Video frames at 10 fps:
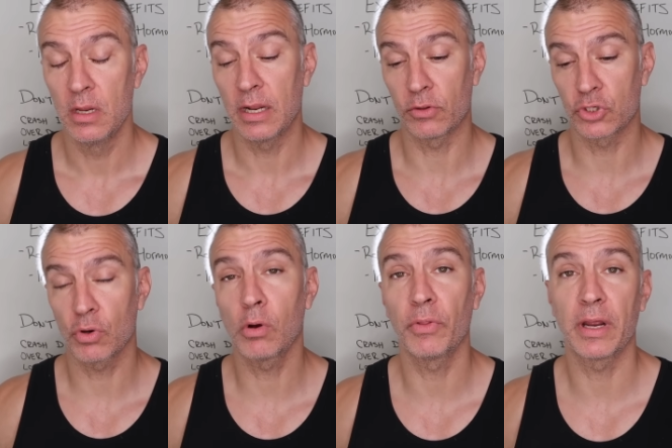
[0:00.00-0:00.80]
Now, the
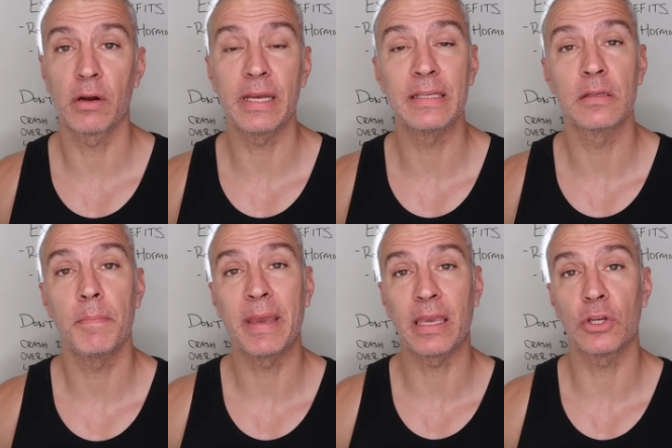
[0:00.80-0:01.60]
struggle there
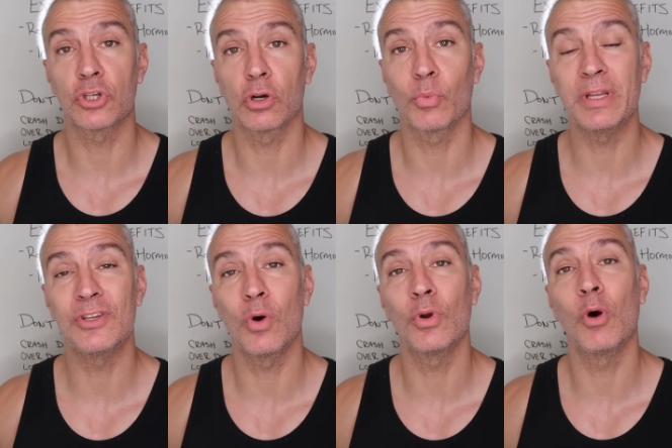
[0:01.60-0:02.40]
is making sure we
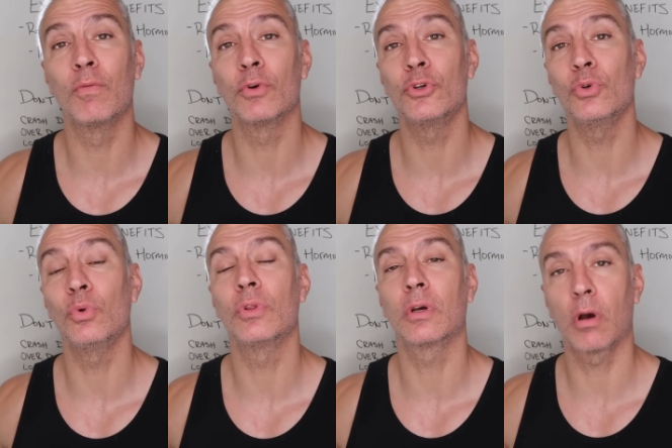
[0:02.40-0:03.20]
don't
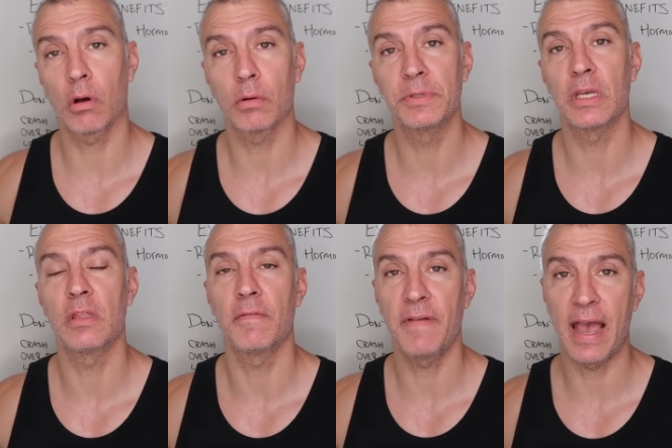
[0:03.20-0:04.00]
overdo the carbs
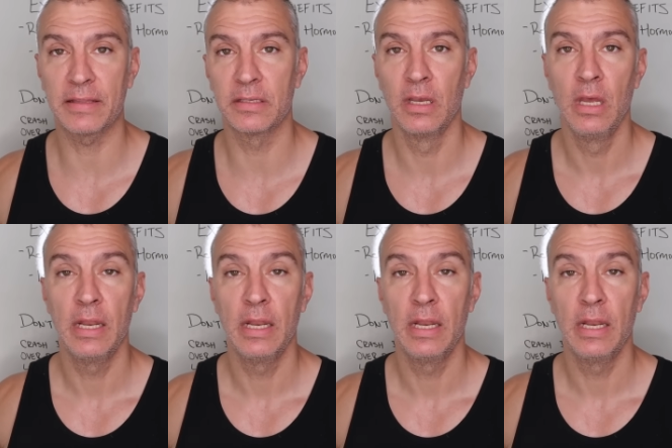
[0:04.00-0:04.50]
and the fats.